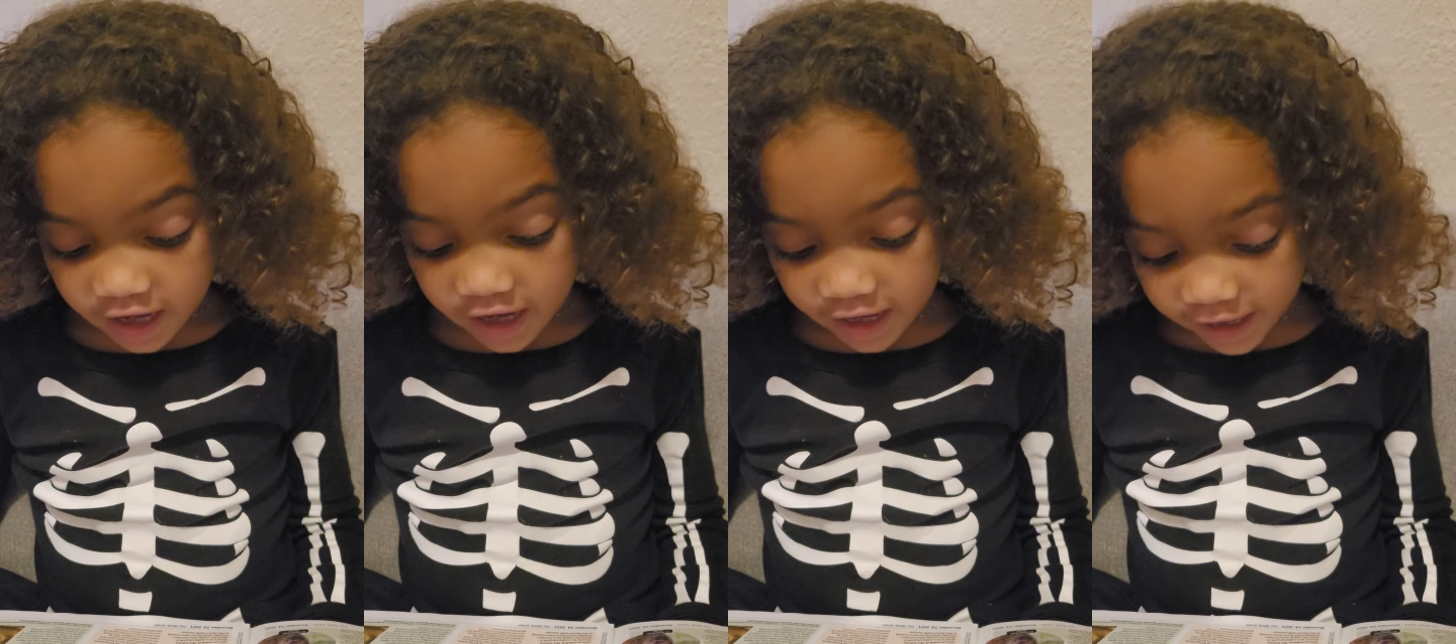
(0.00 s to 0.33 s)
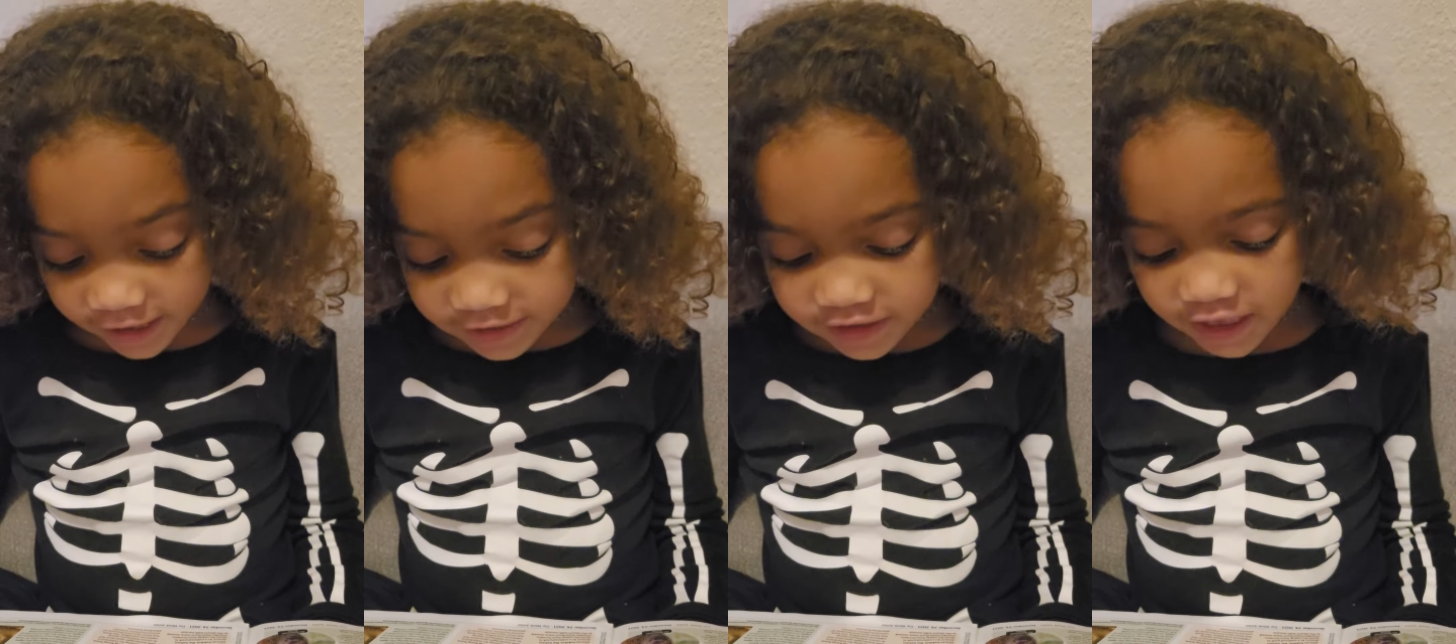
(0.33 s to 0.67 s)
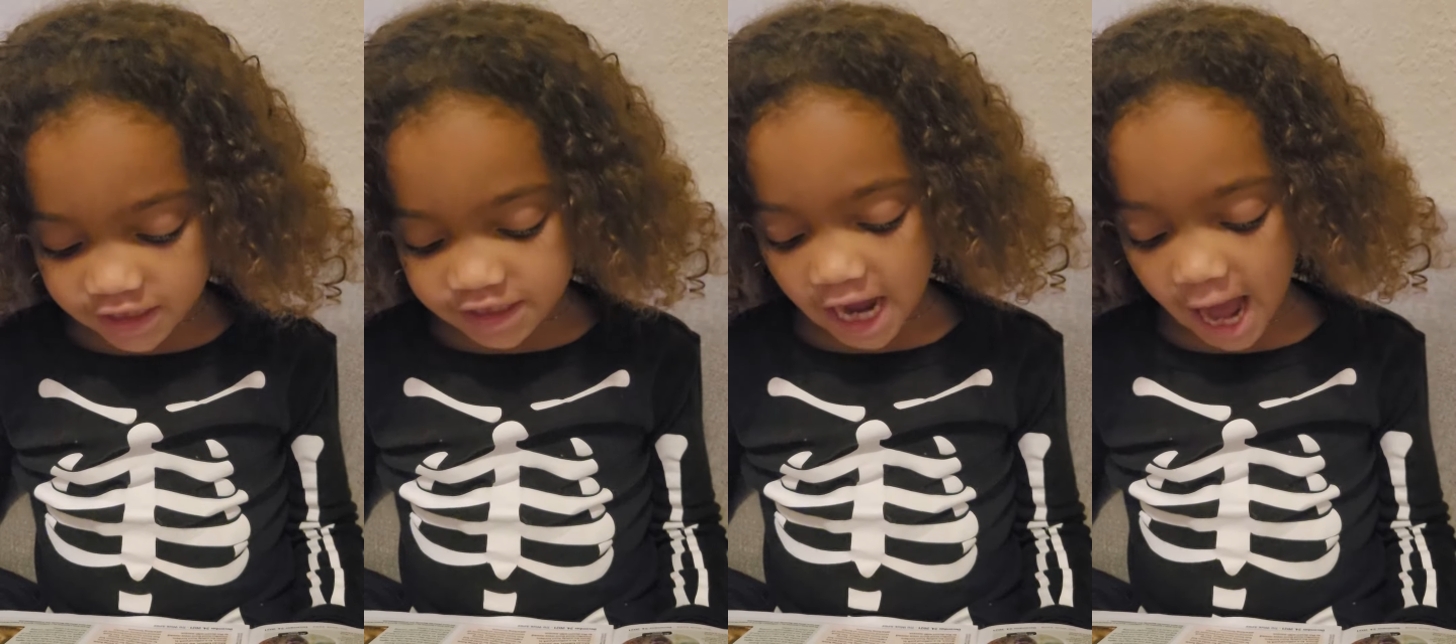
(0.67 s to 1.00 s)
and
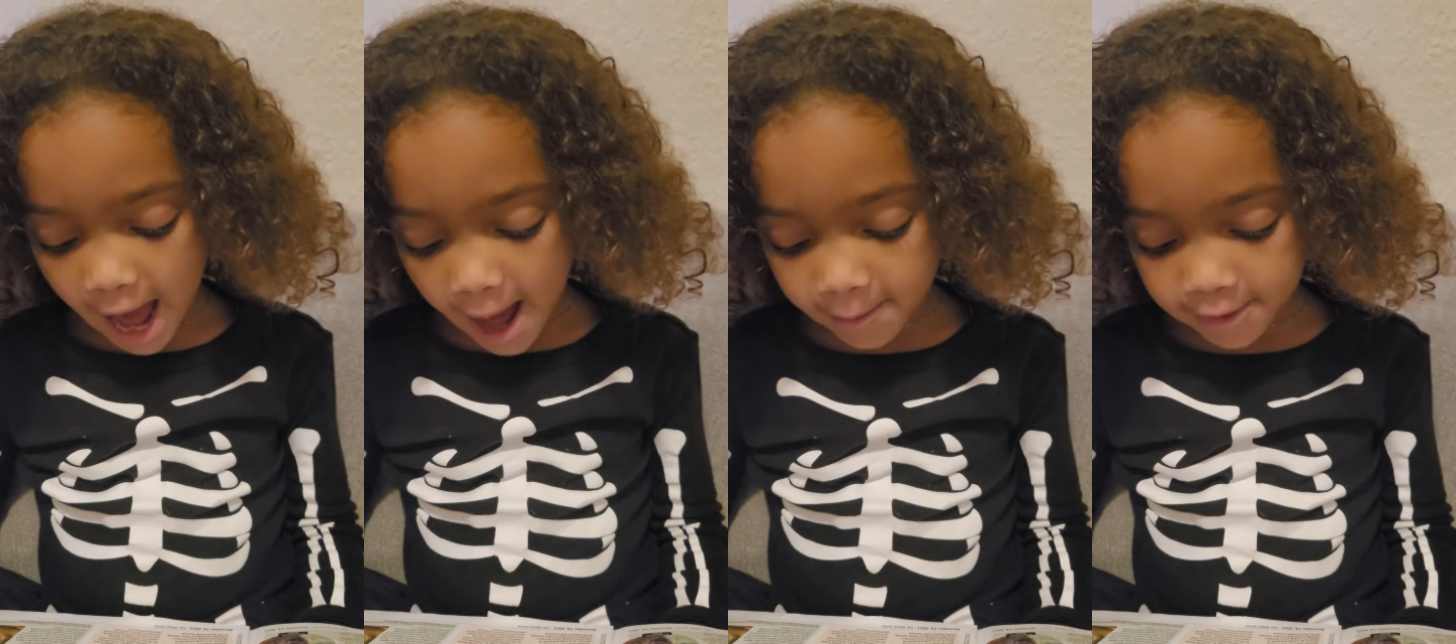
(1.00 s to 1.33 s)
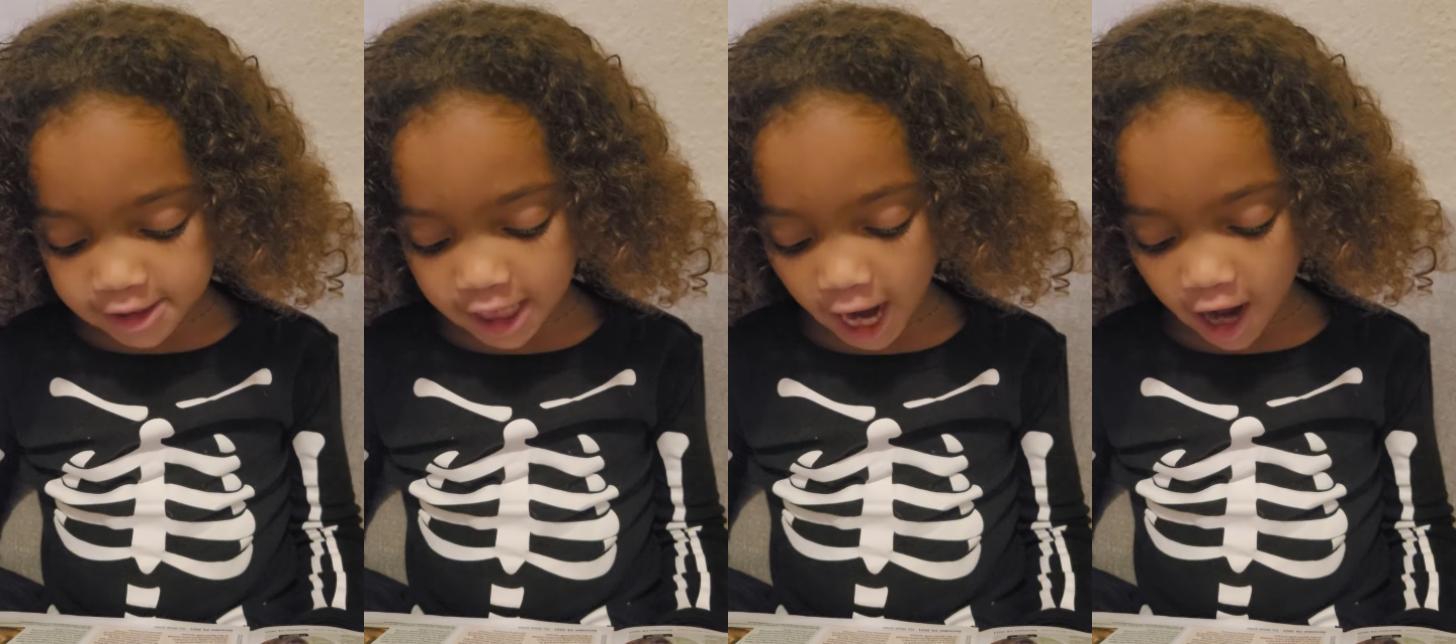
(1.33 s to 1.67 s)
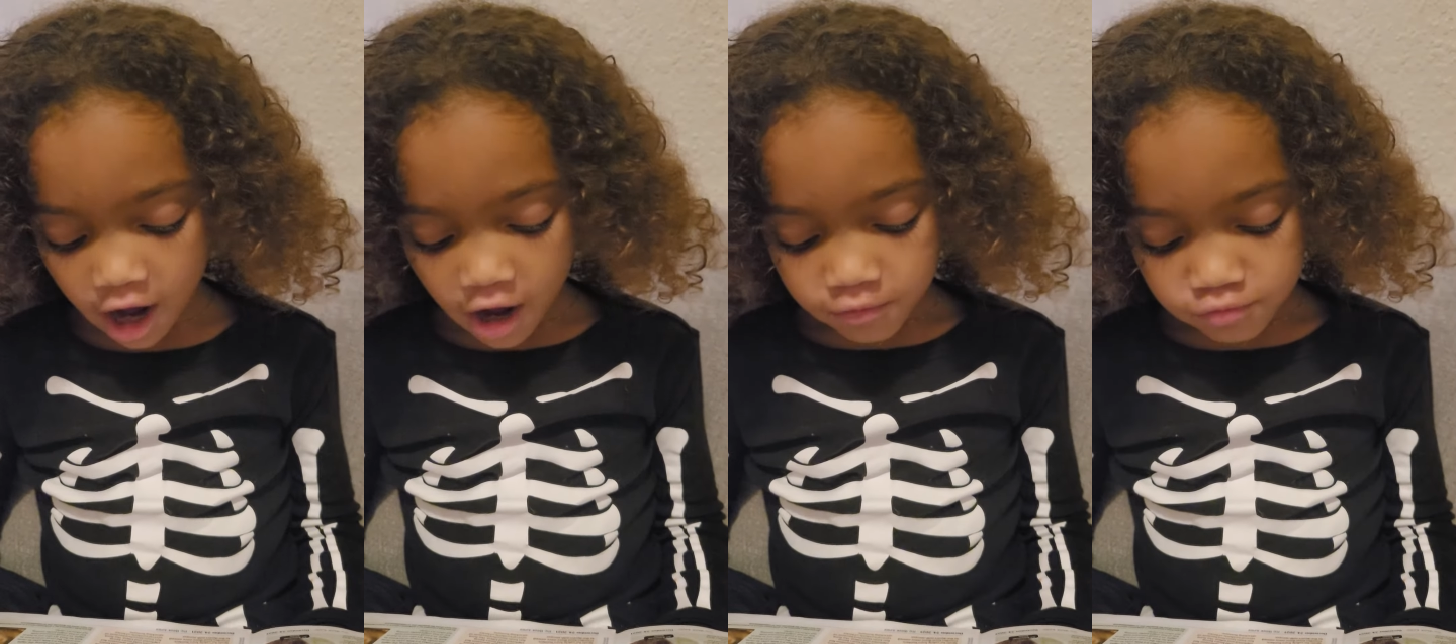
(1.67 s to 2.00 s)
its habitat
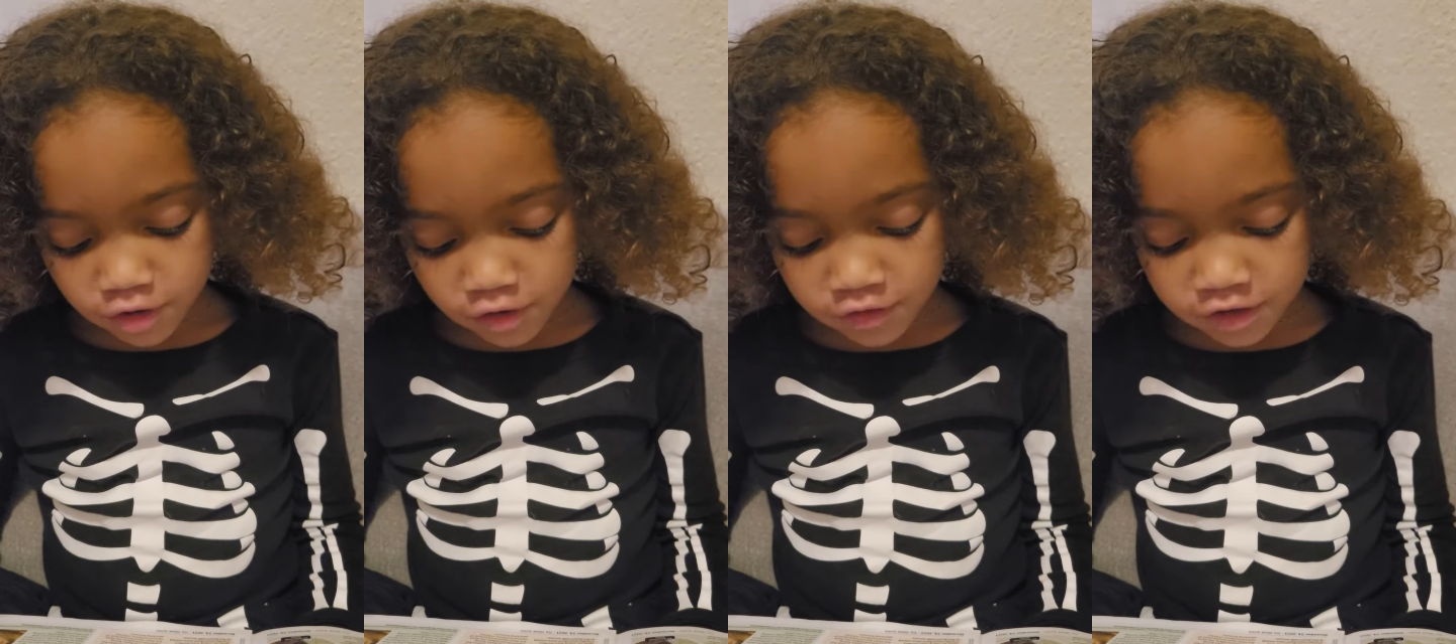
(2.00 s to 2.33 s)
will